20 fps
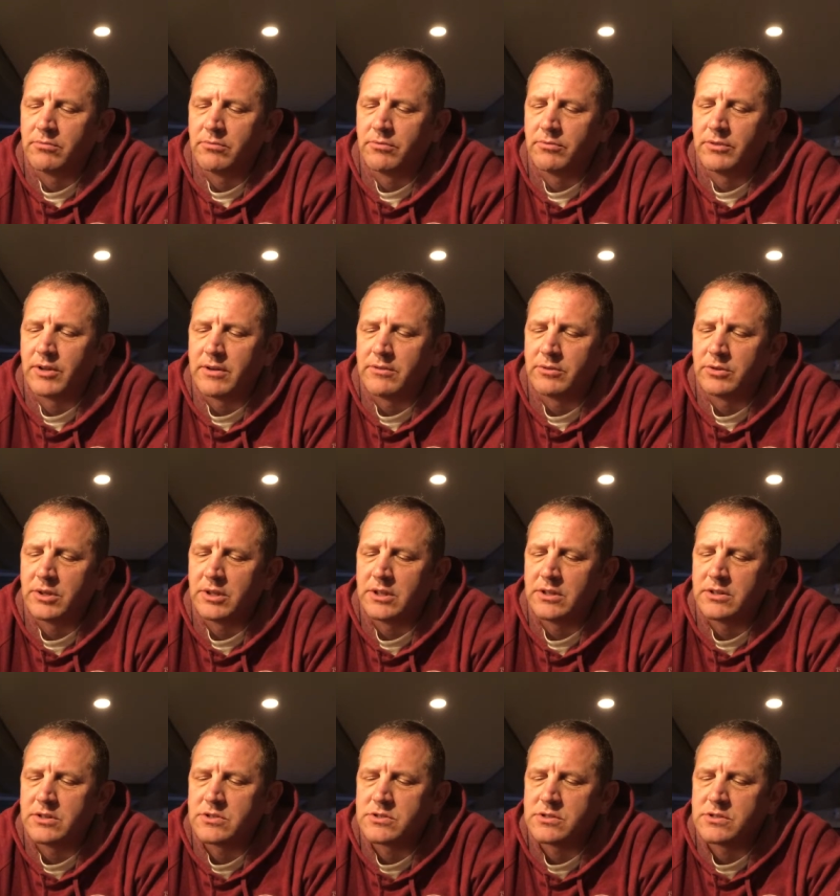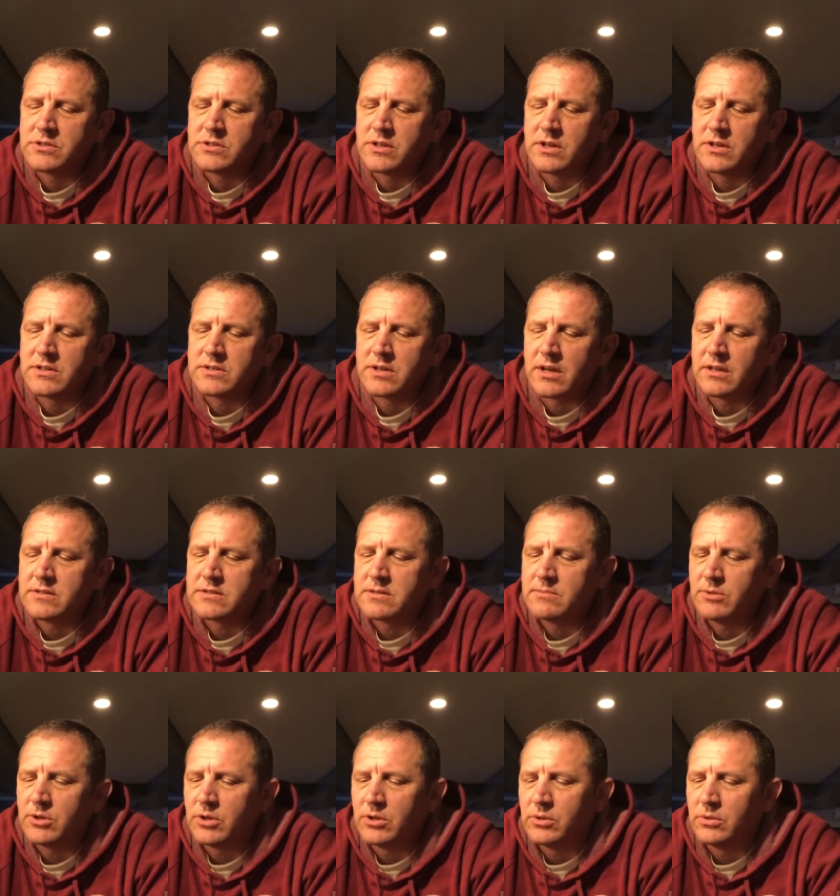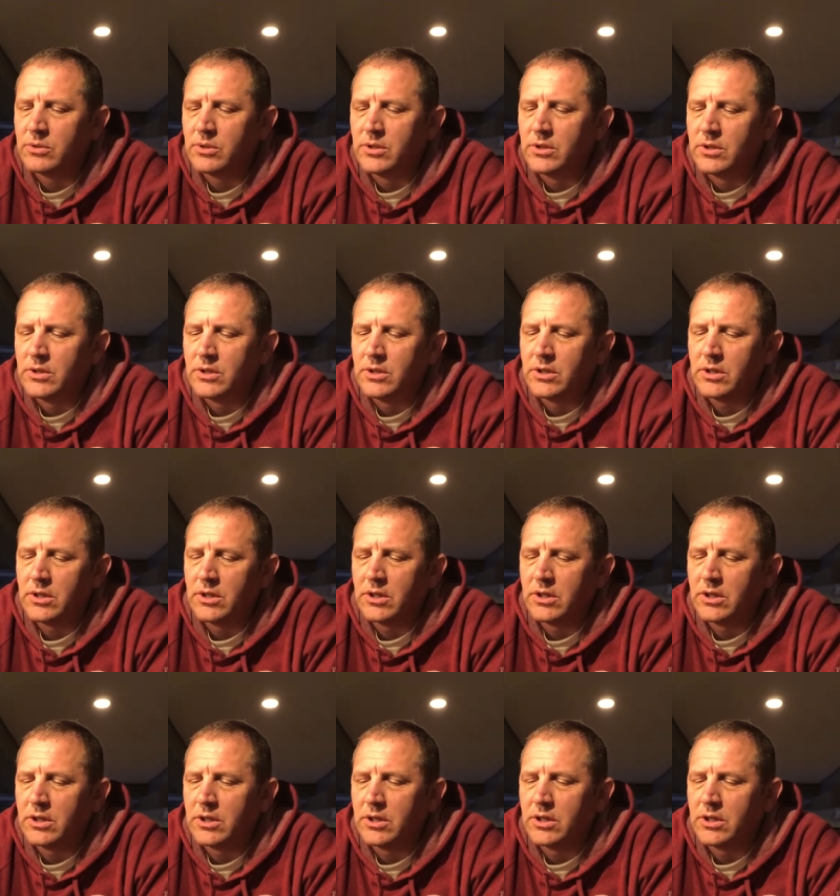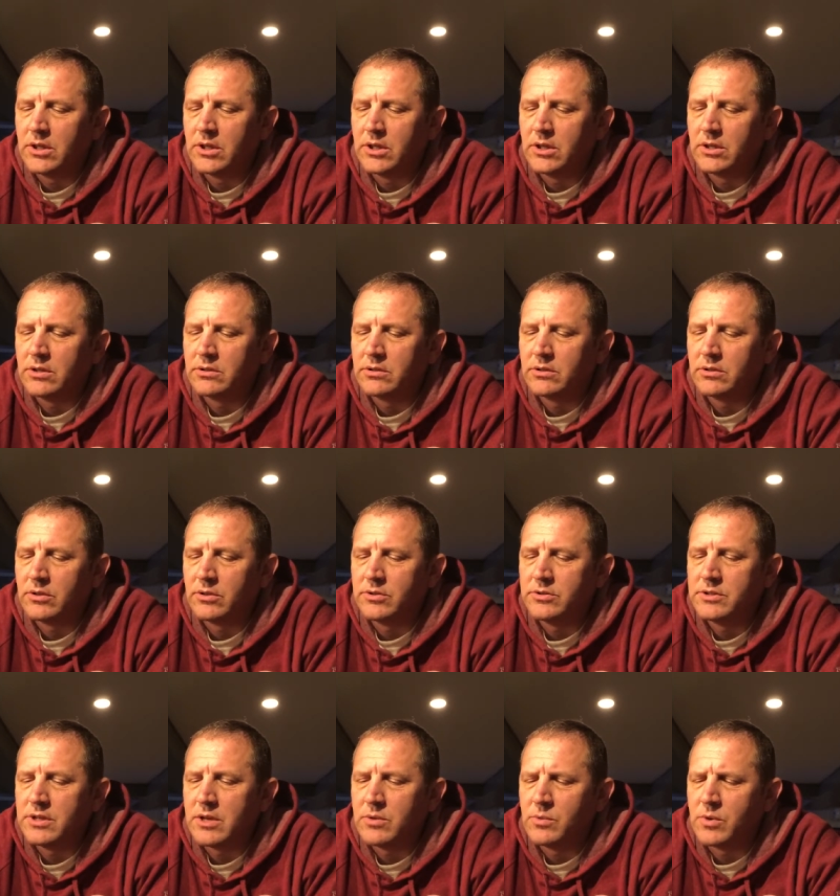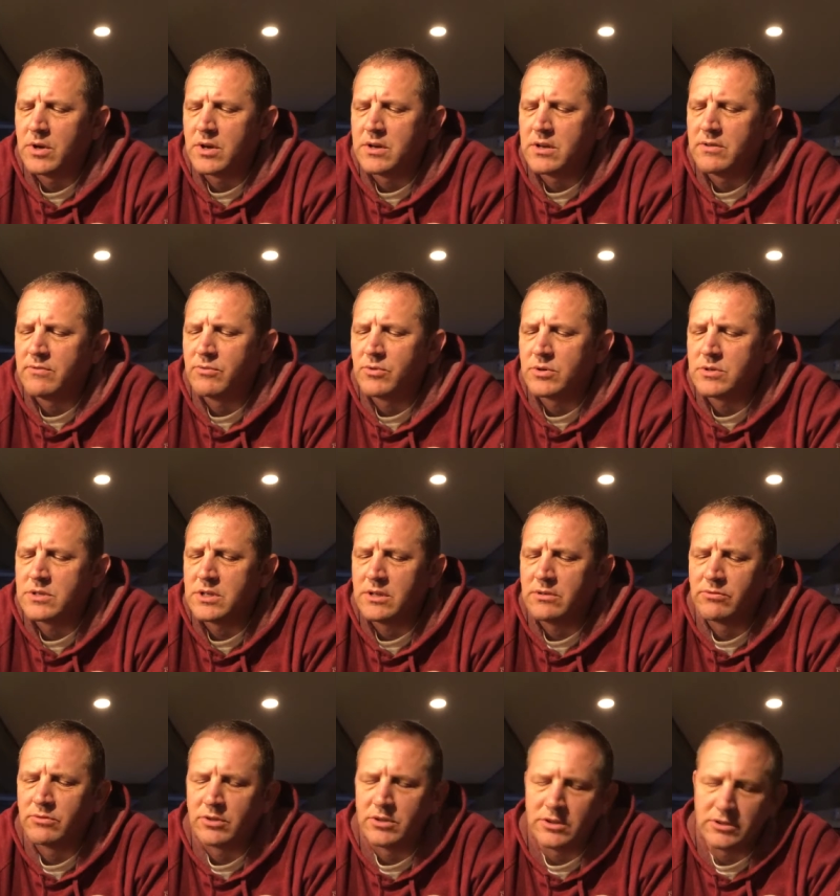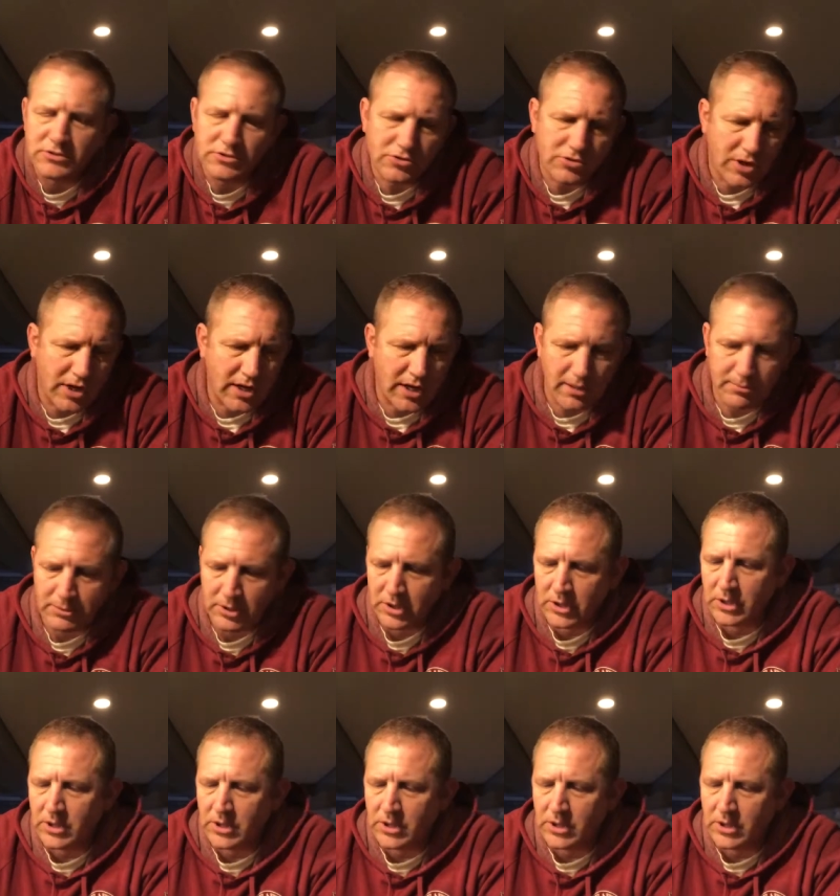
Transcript: flavoring additions, and then he's got Simcoe uh, on day 1 and day 14 for his dry hop.